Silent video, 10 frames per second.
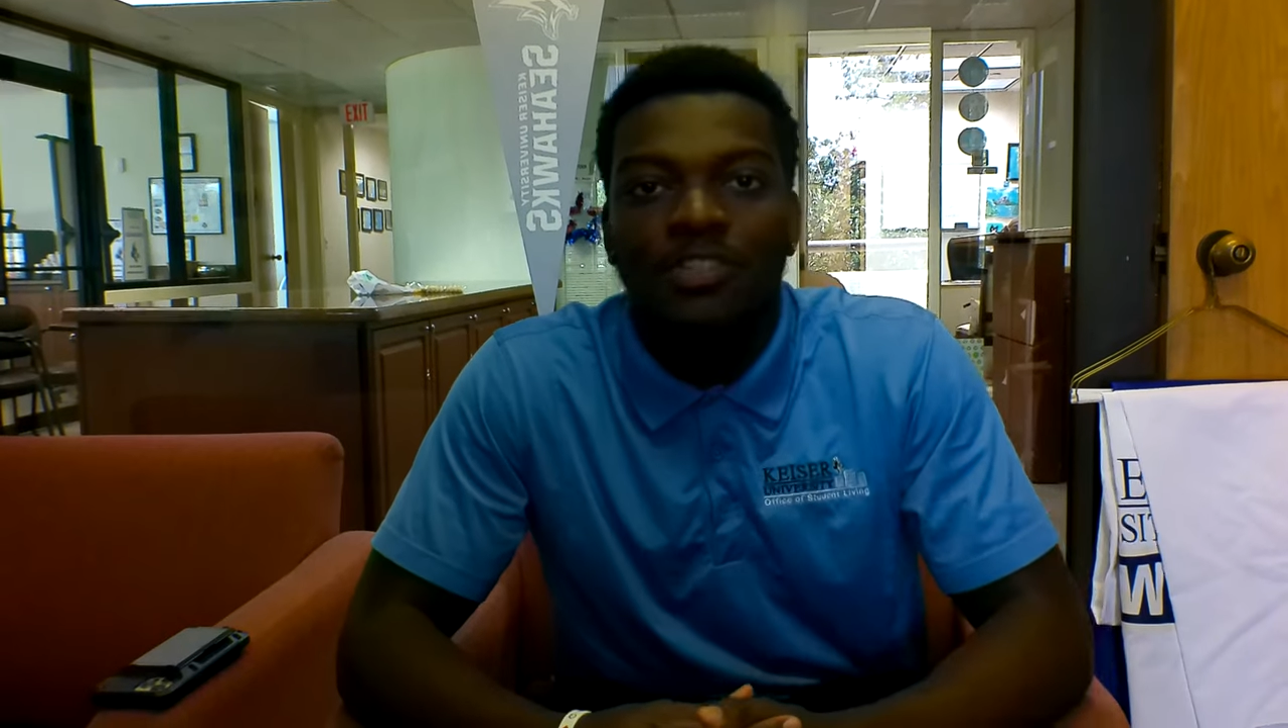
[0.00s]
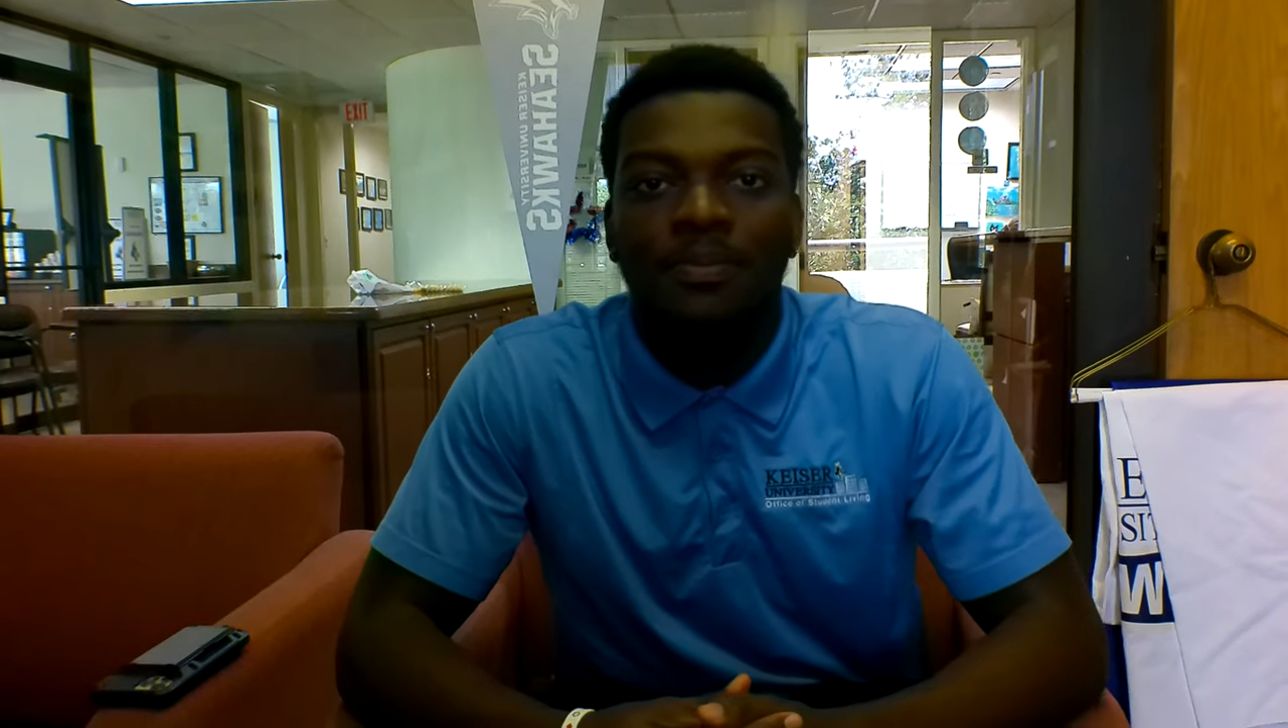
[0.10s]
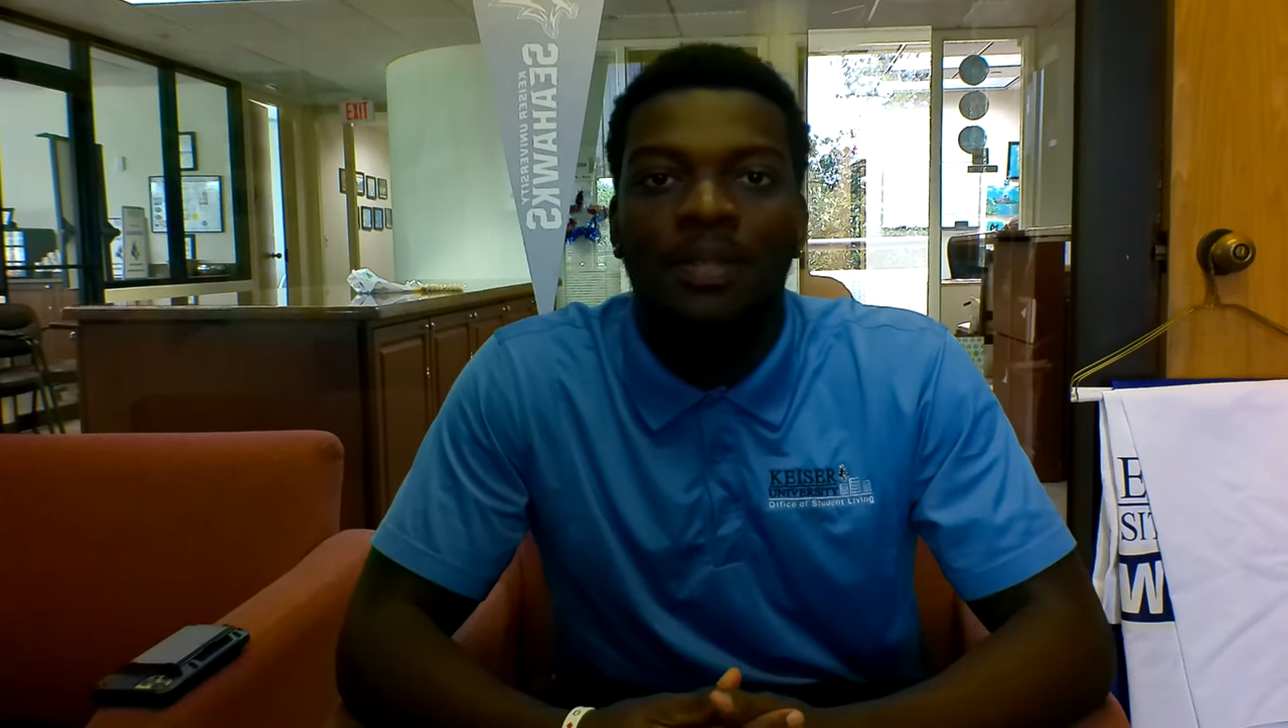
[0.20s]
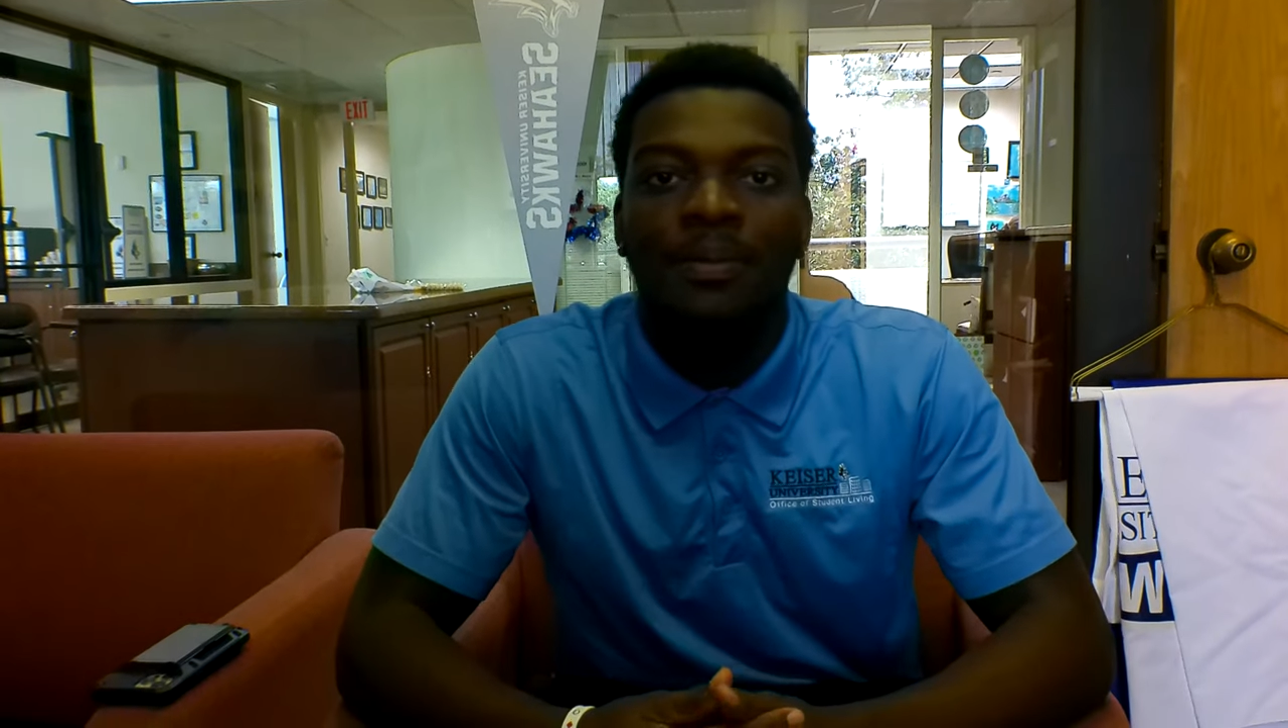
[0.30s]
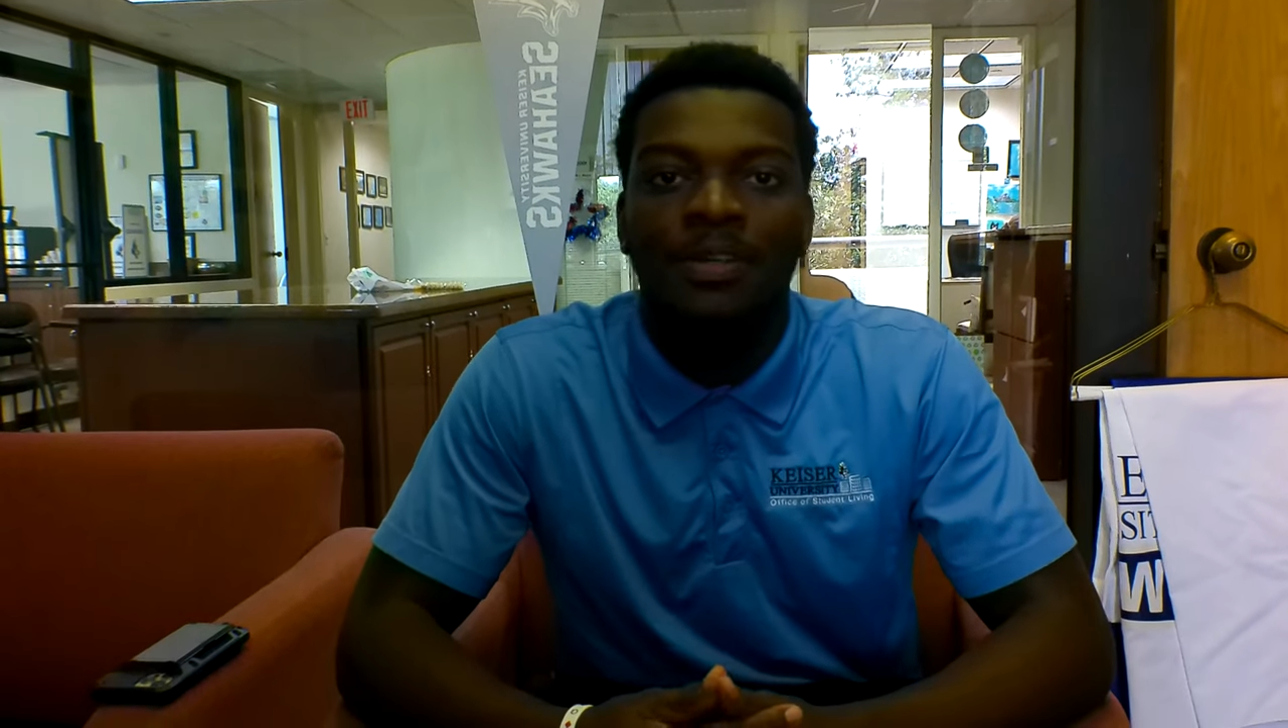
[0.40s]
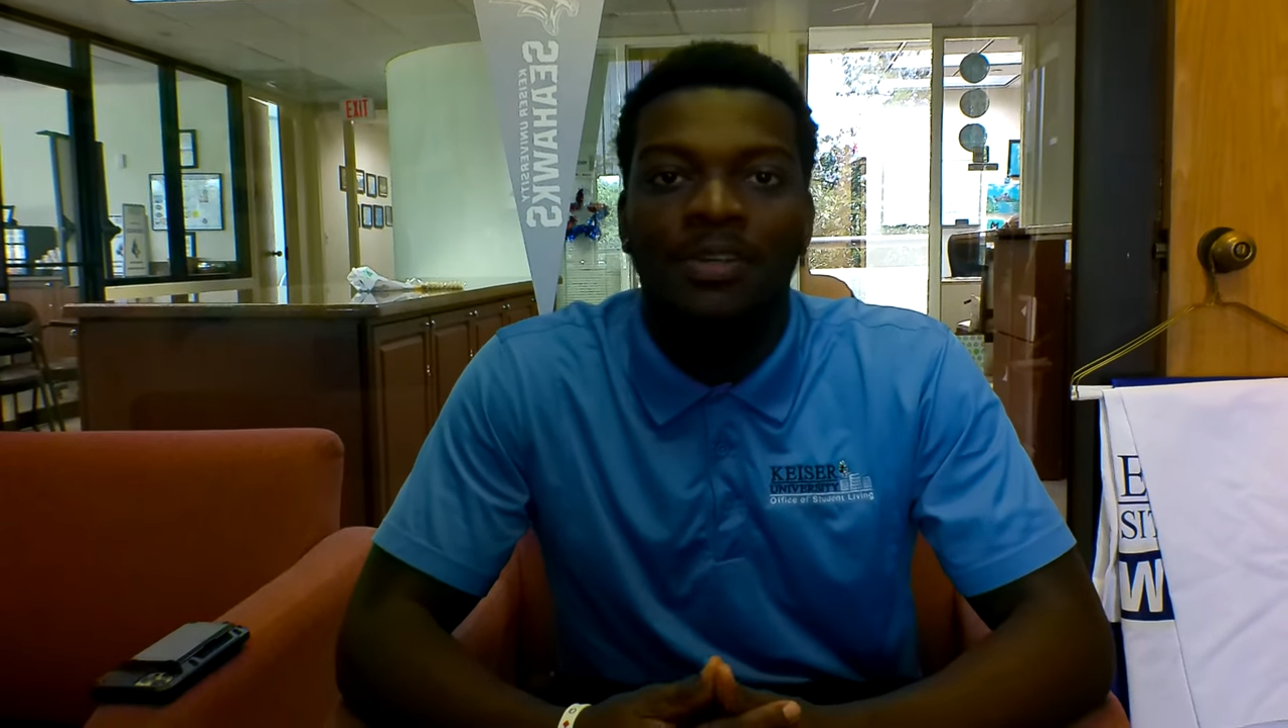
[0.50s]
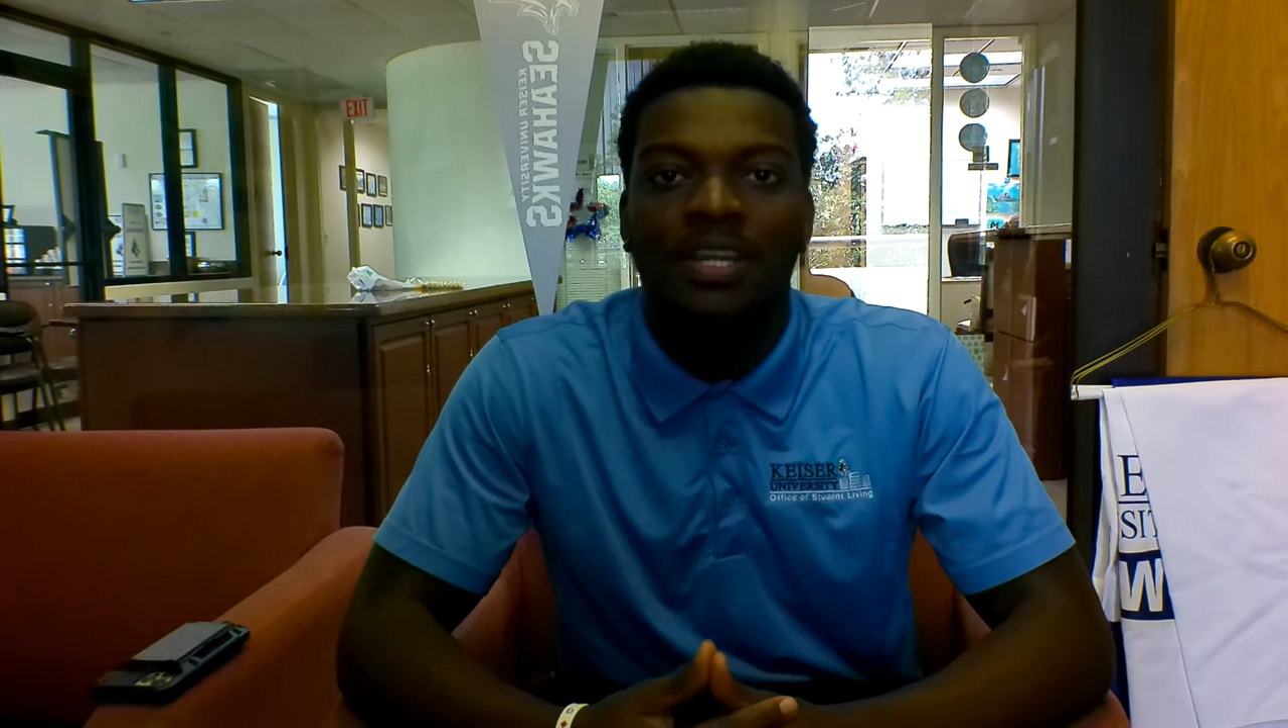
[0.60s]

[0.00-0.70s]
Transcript: the Plummer,